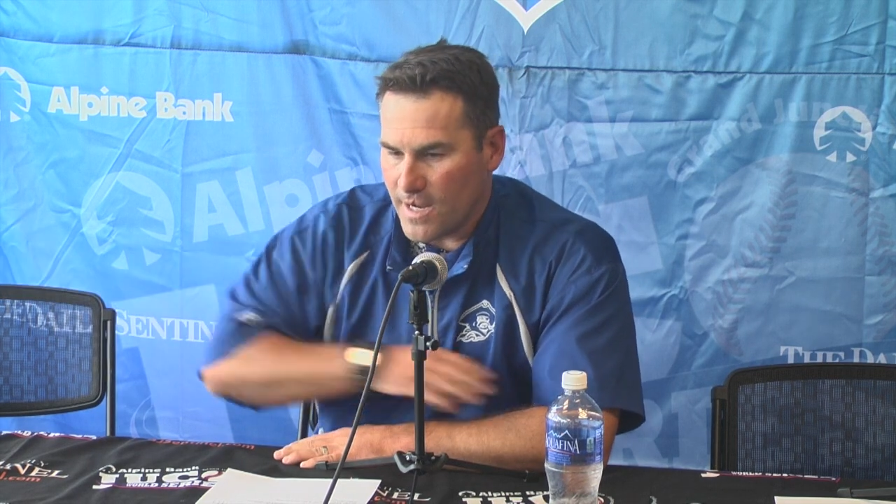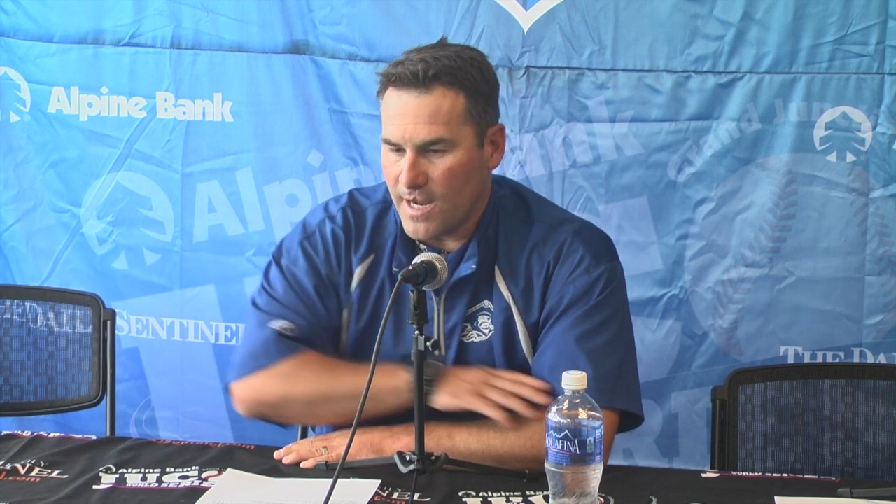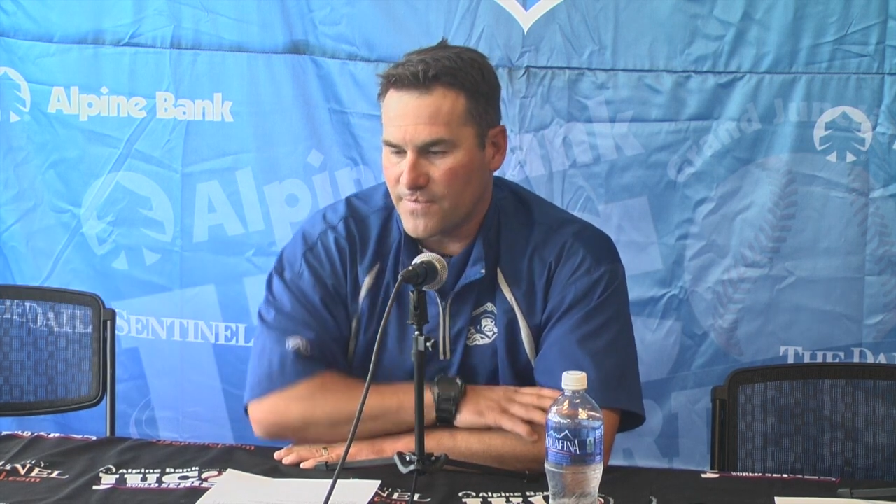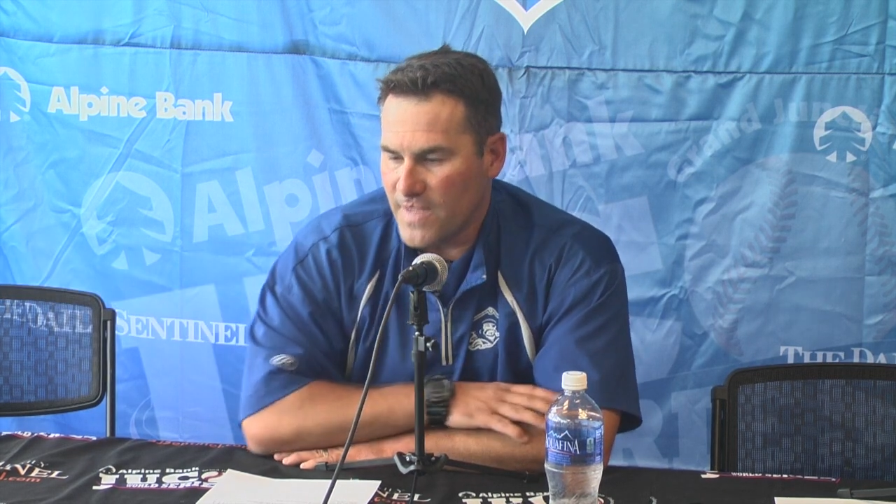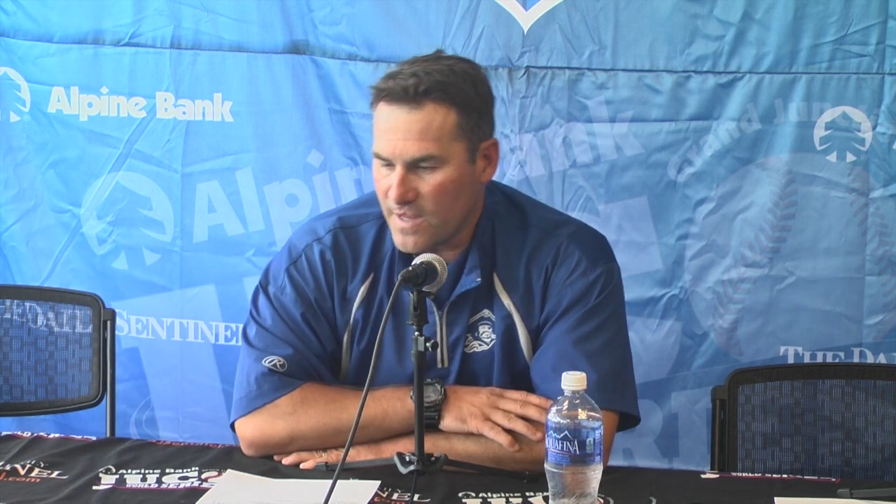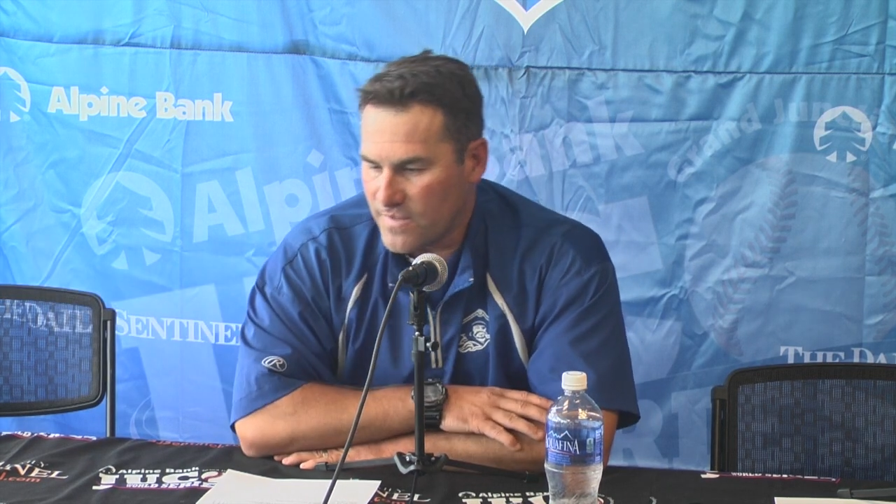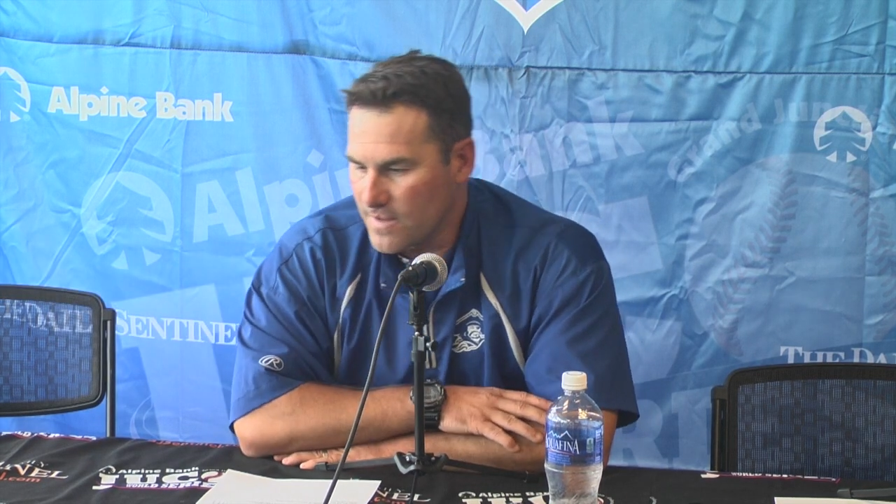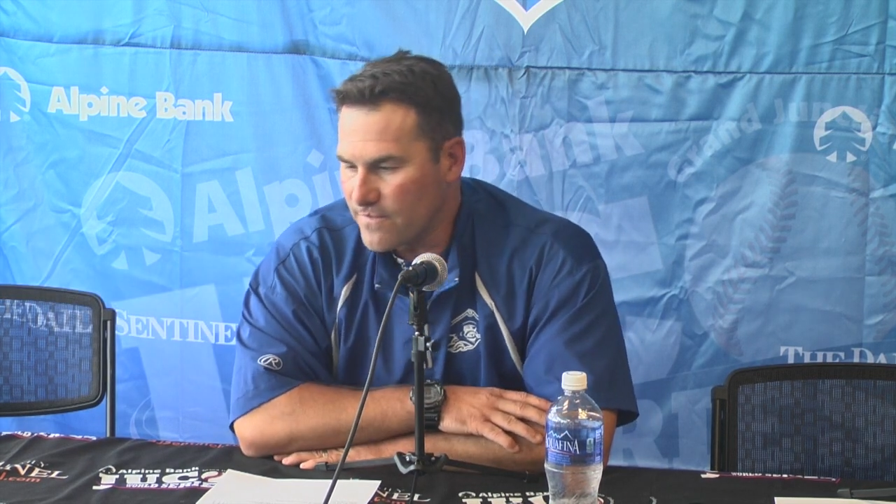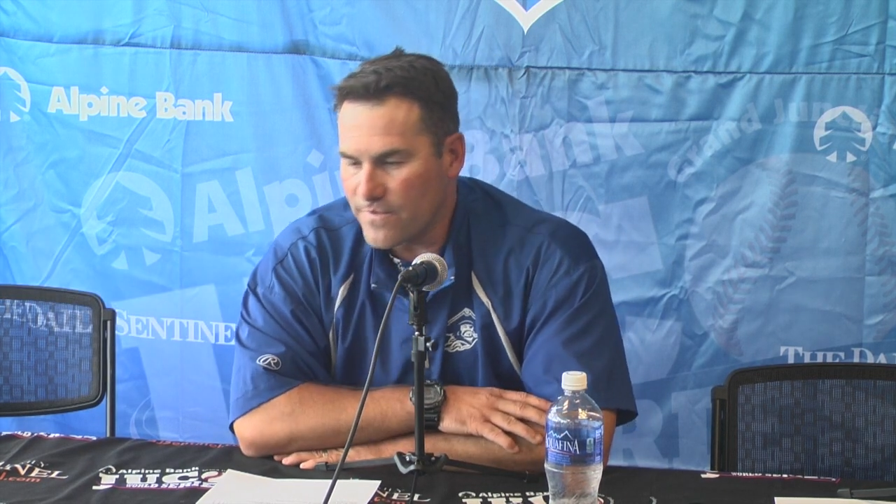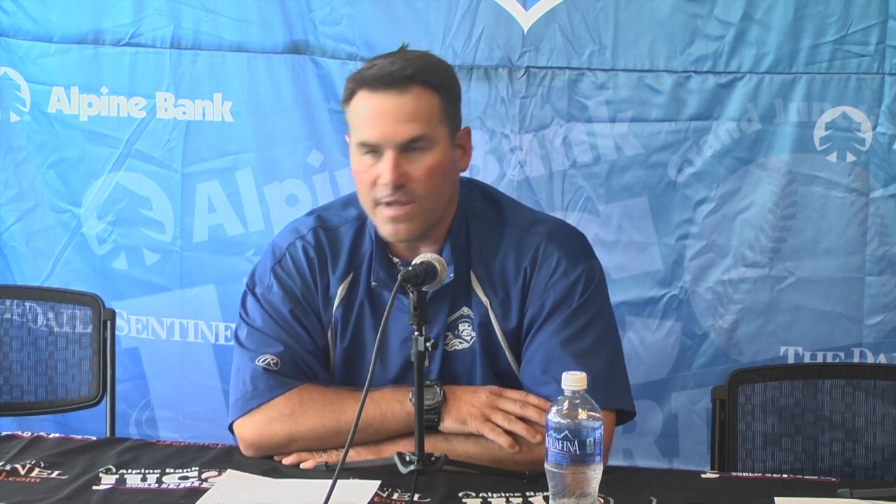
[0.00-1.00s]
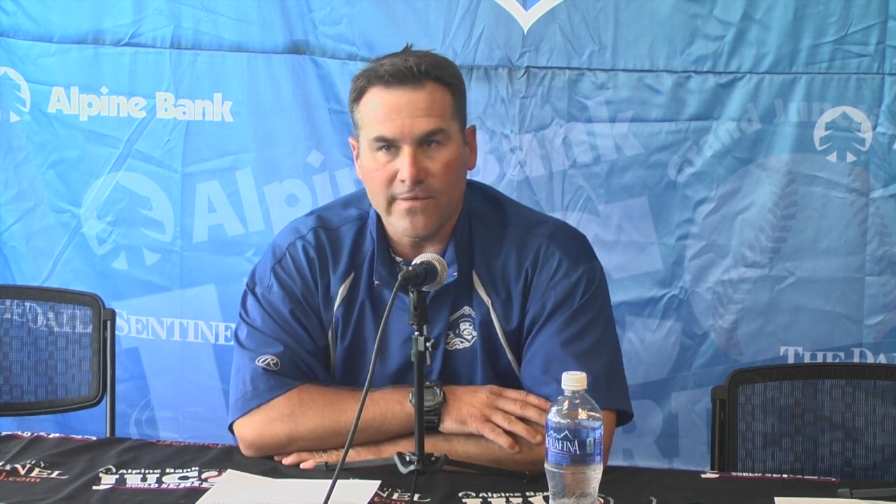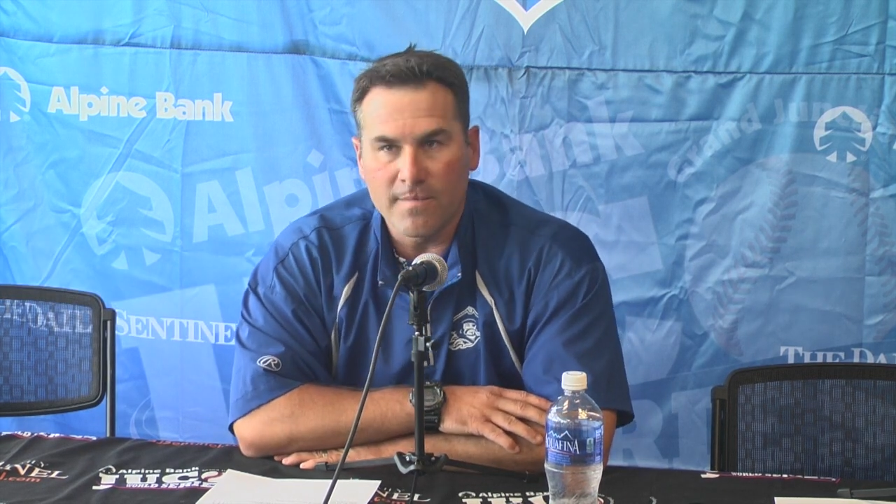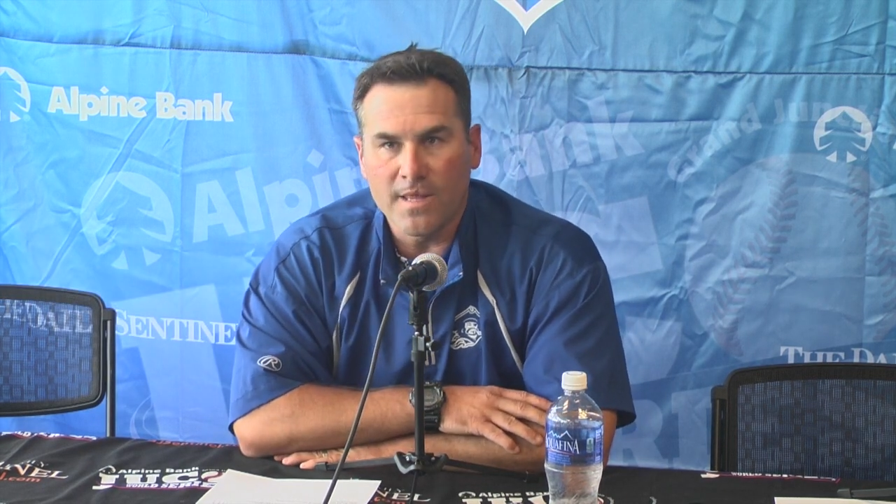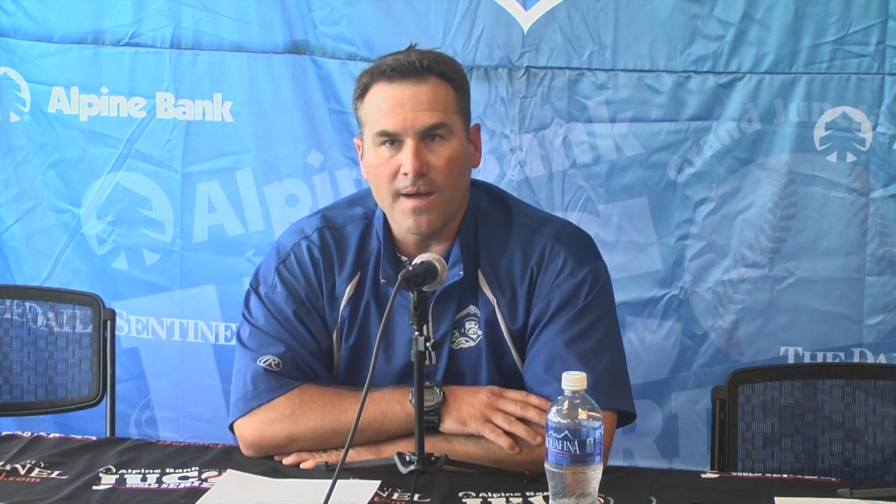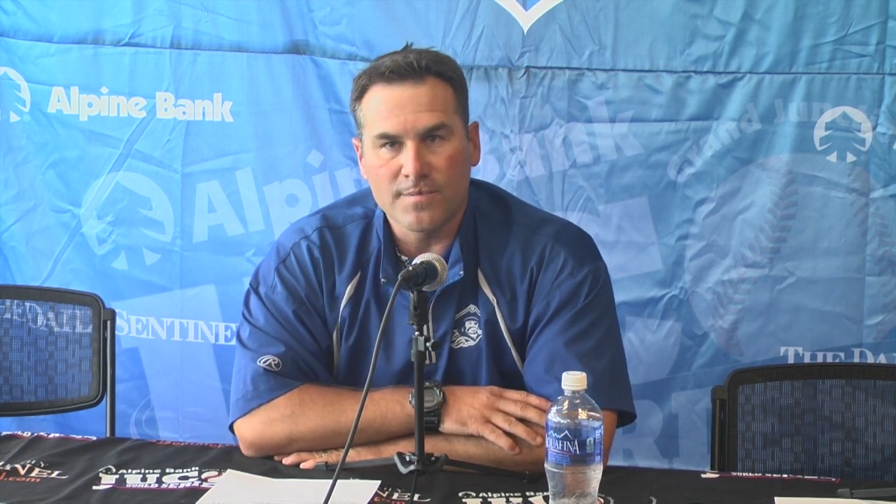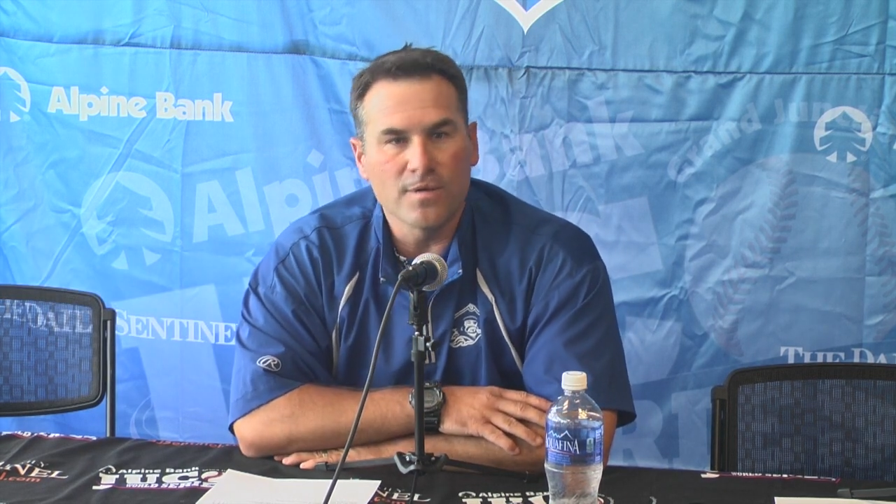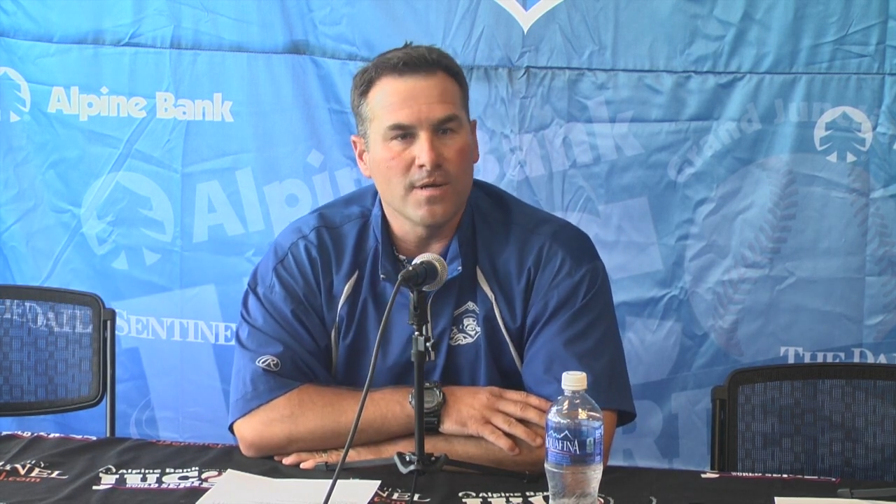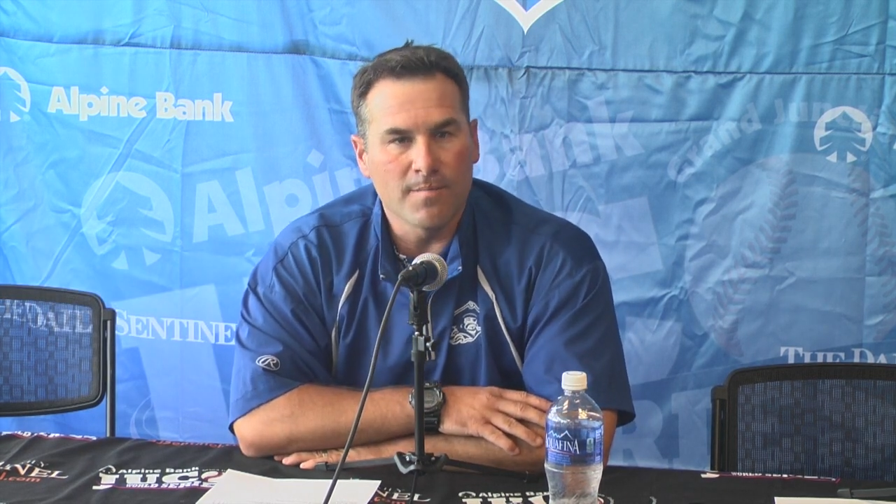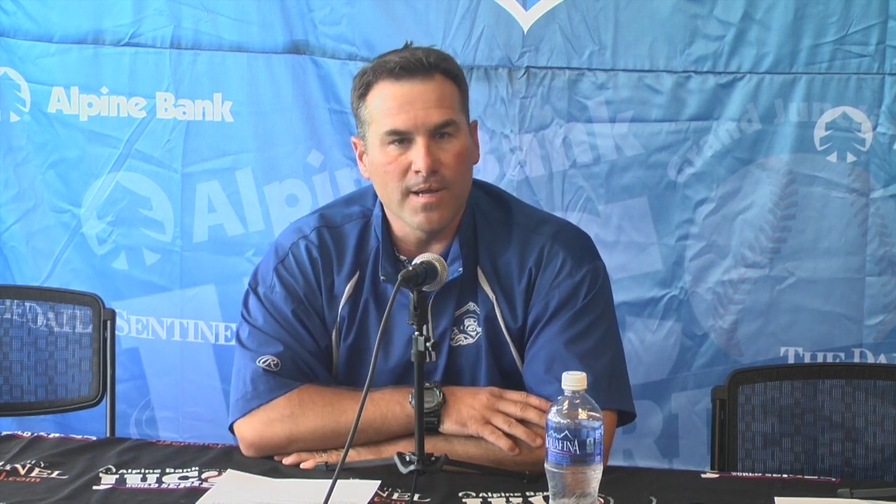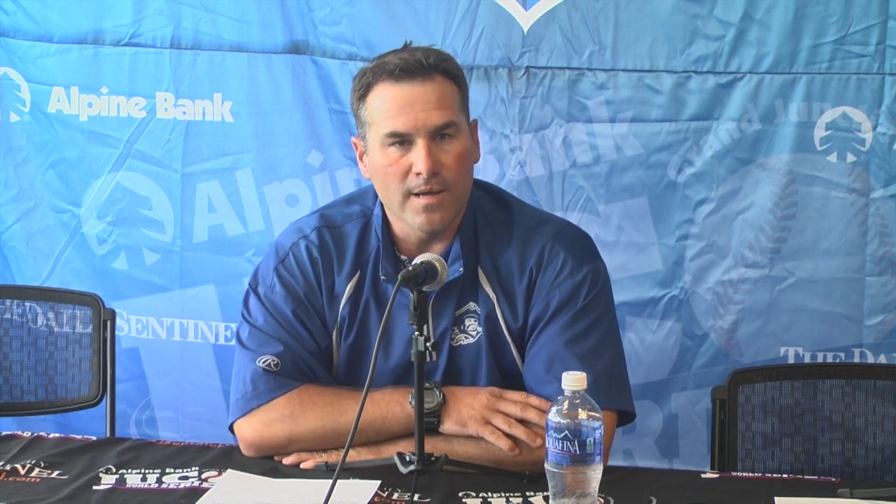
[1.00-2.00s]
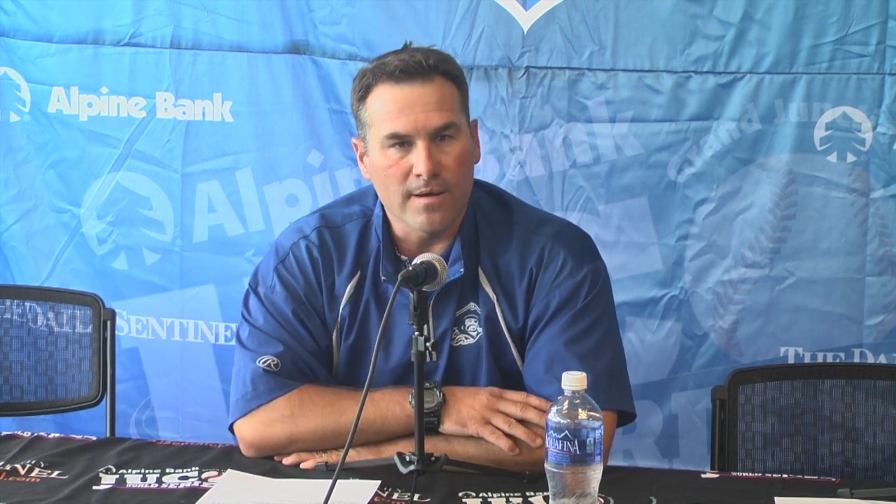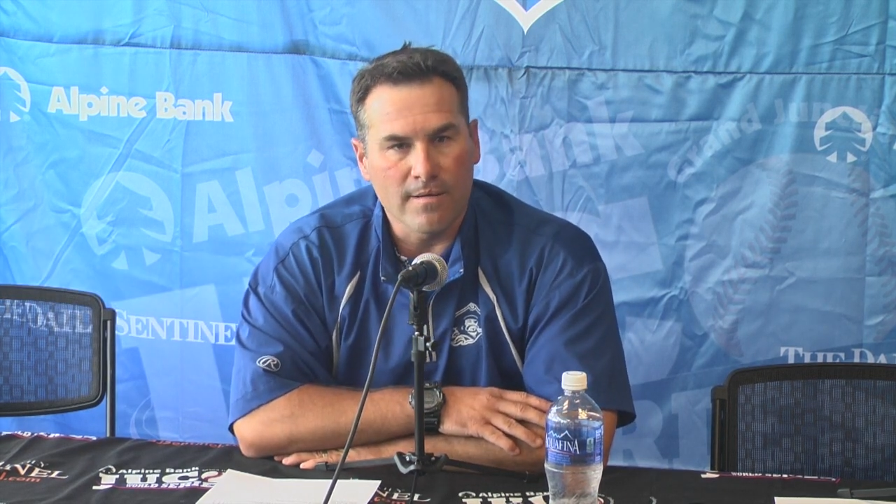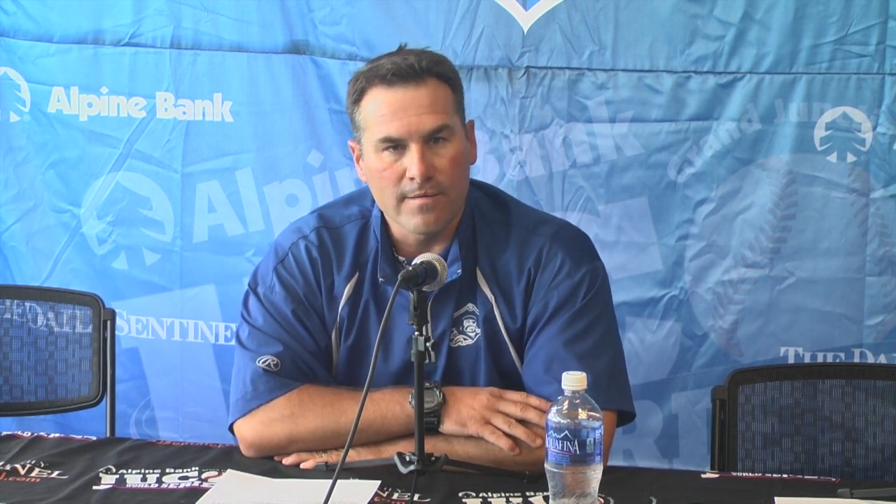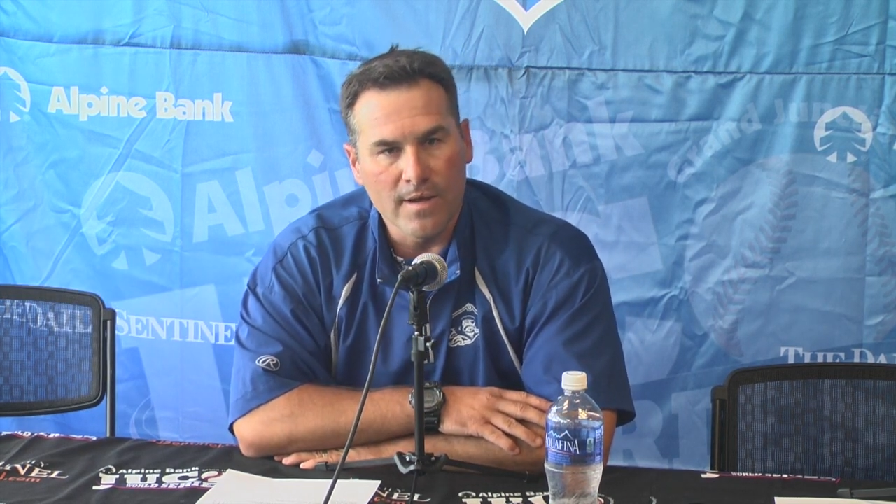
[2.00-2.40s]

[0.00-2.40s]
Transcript: I thank them for giving me the opportunity to be here.